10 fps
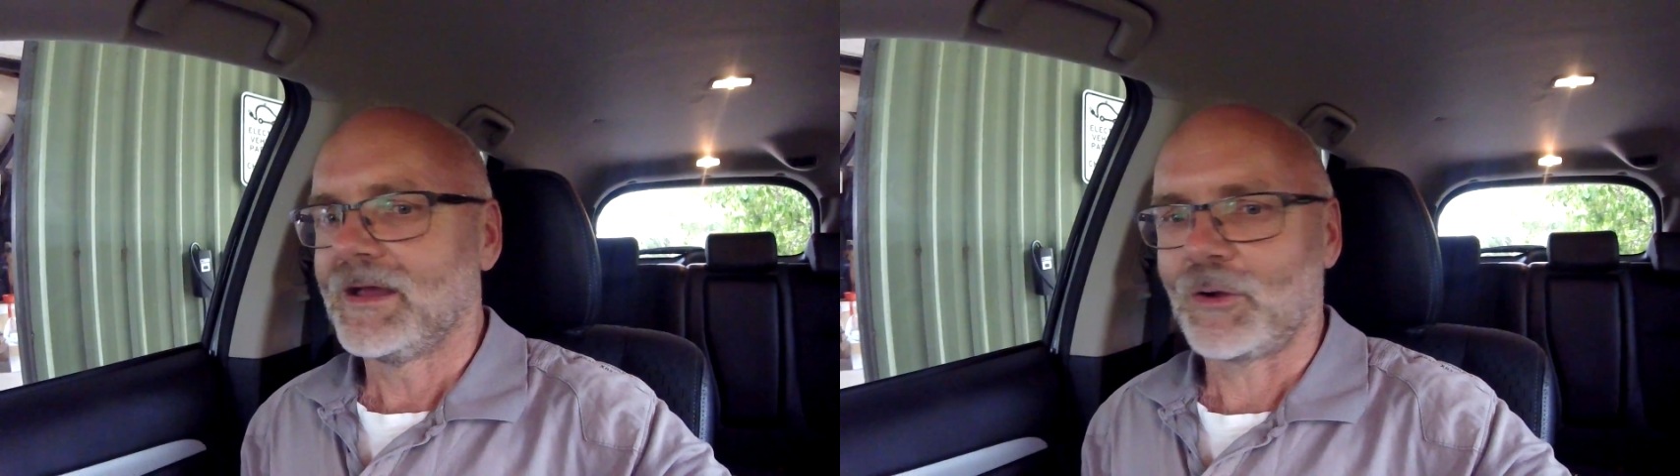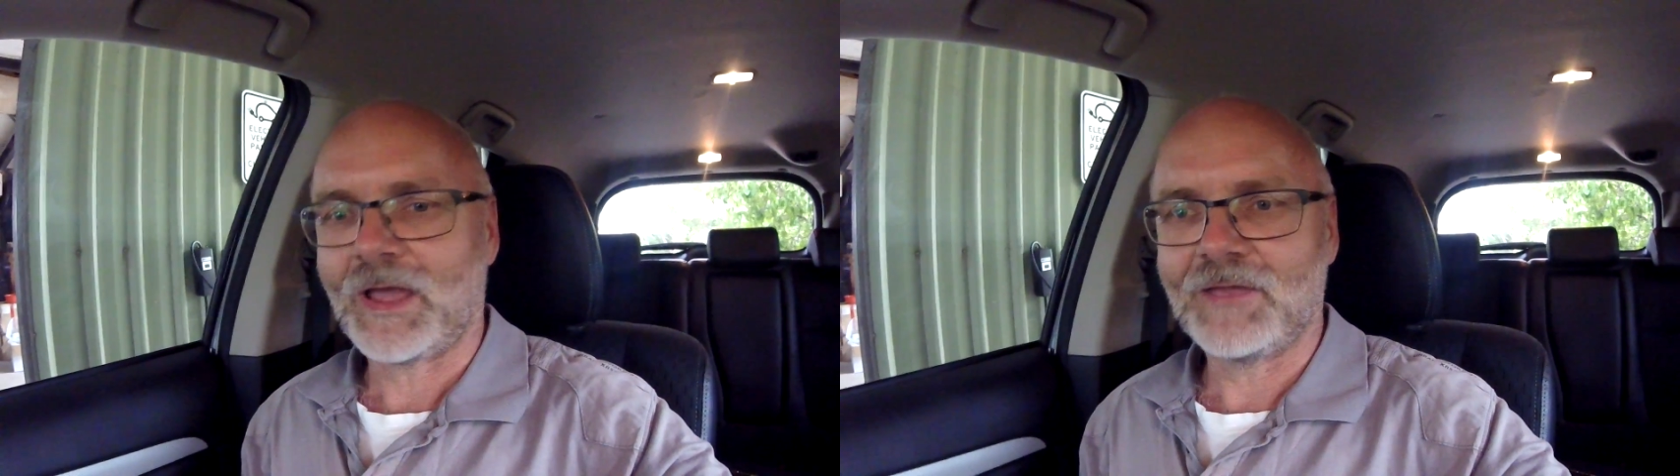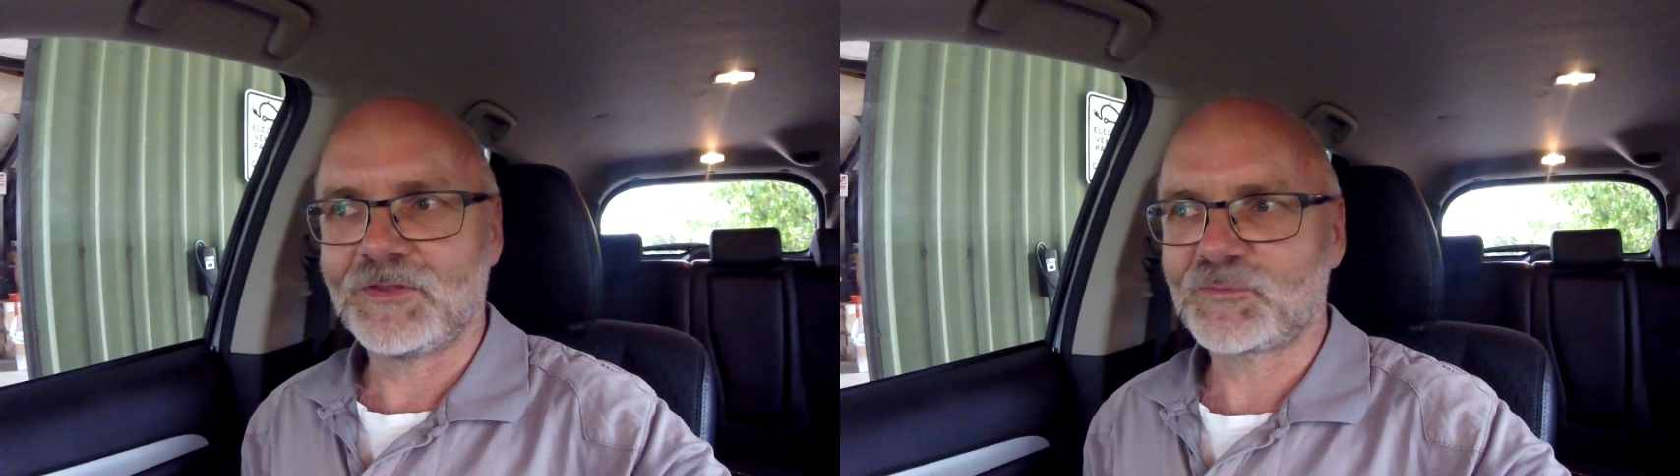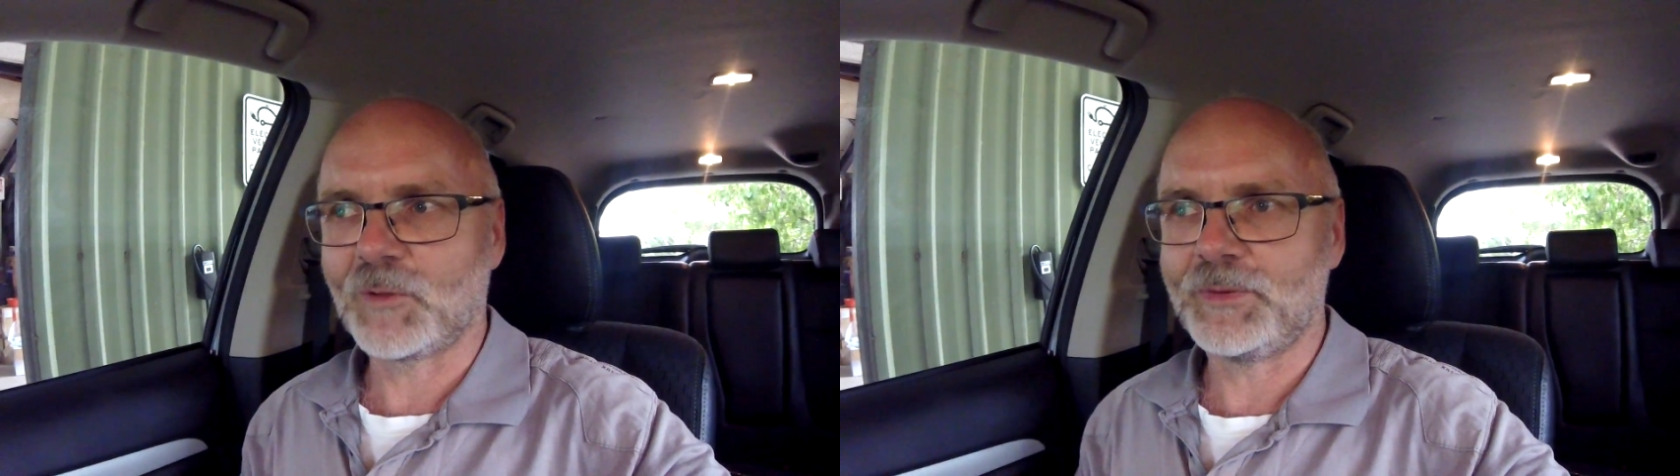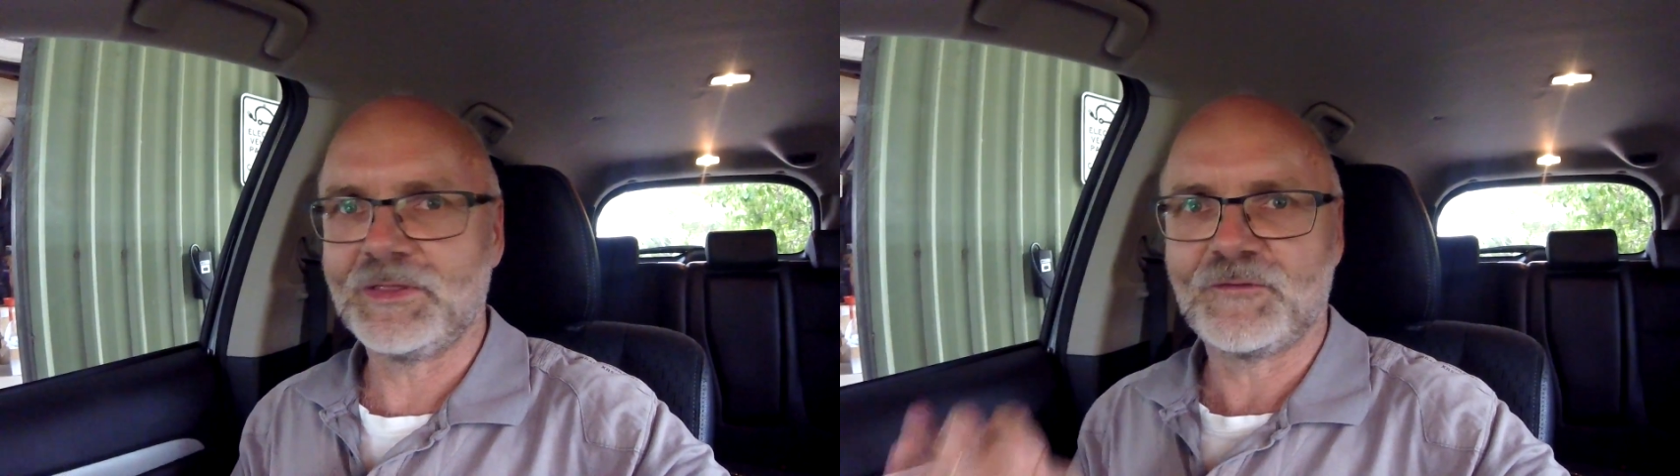Okay, this will
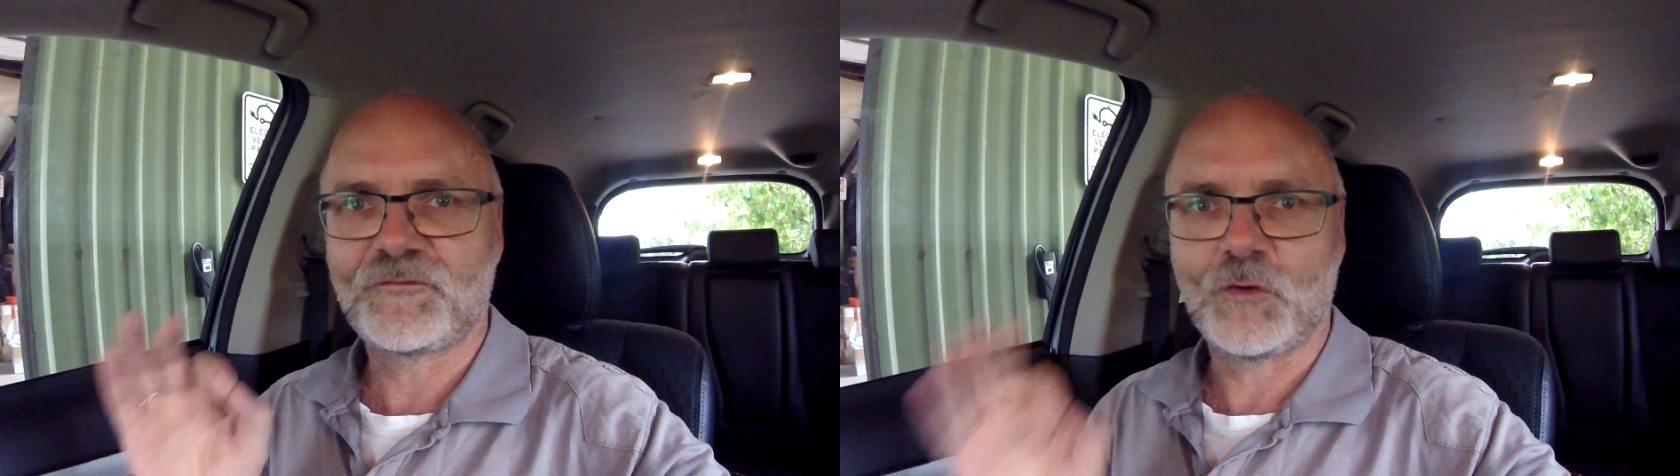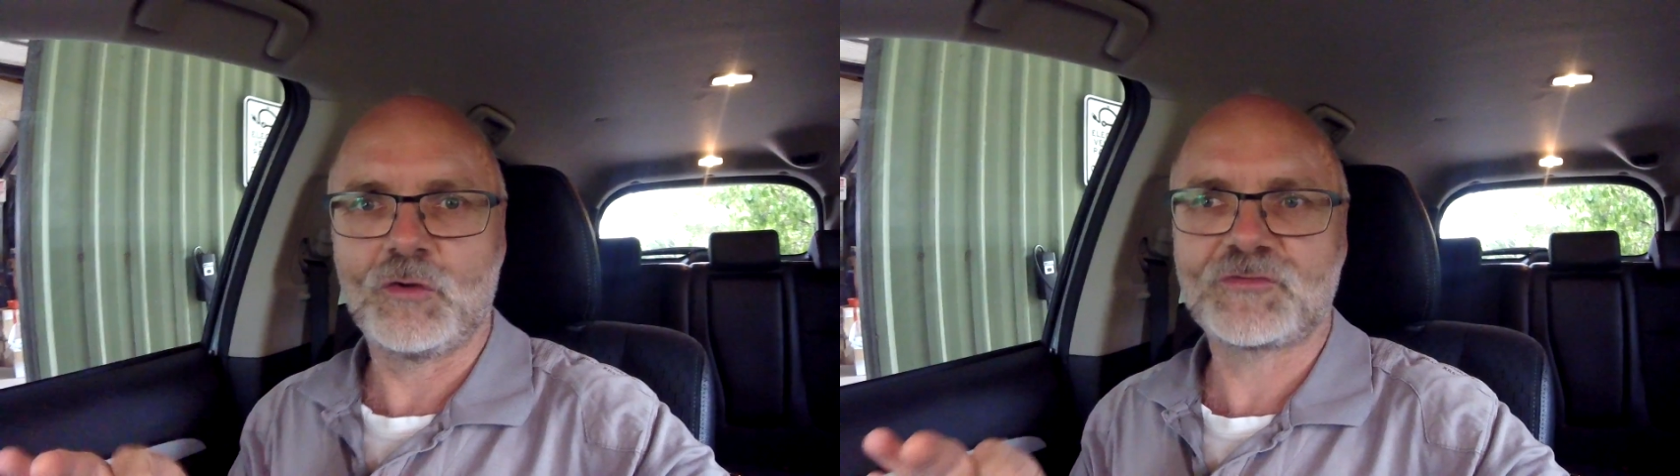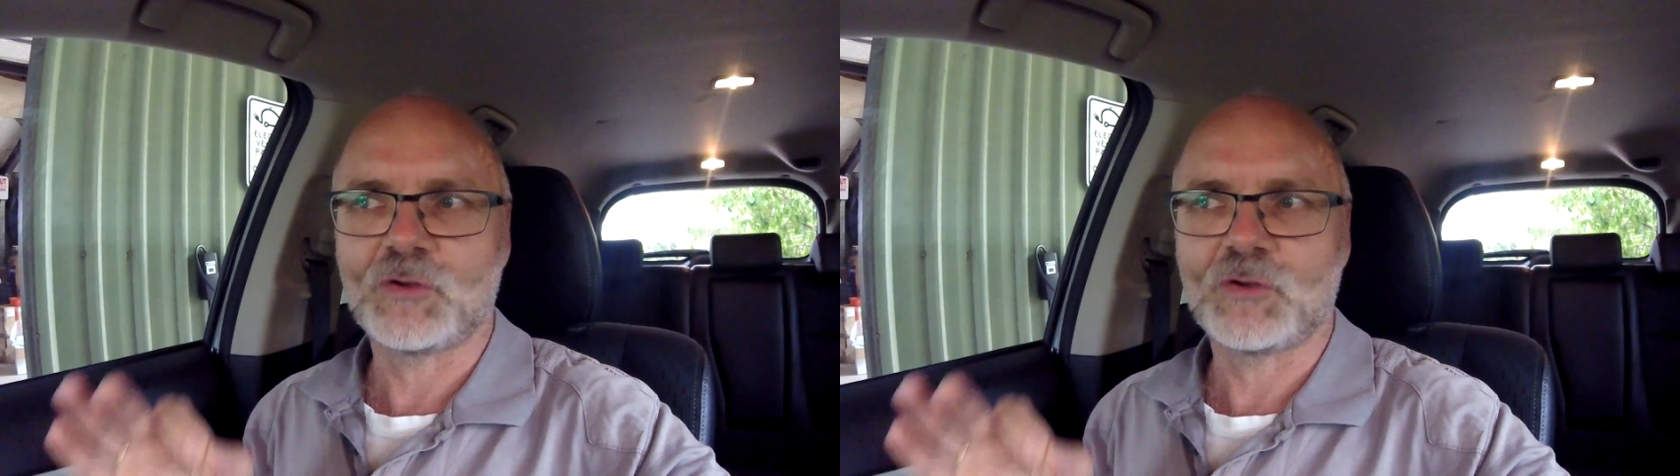be the first